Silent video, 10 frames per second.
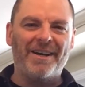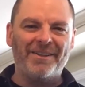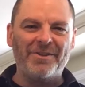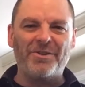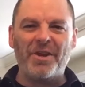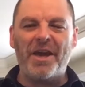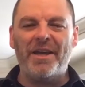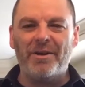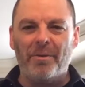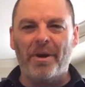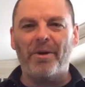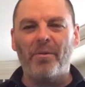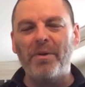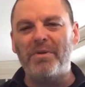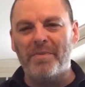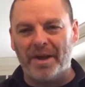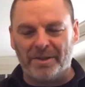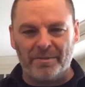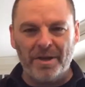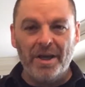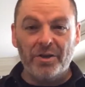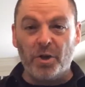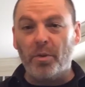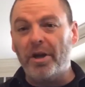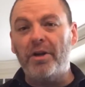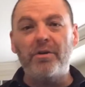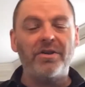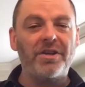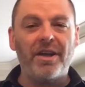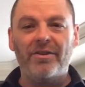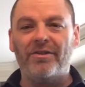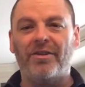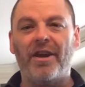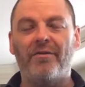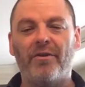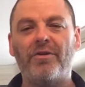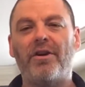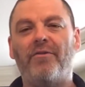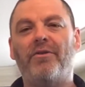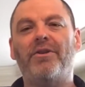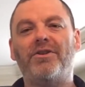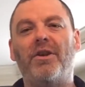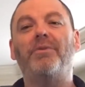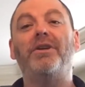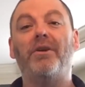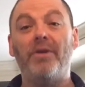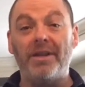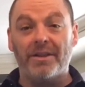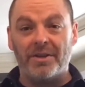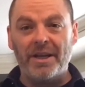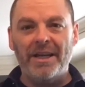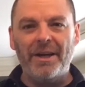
This is a hit no matter when we make them. So we're going to do this together today. First off, we're going to start with the ingredients.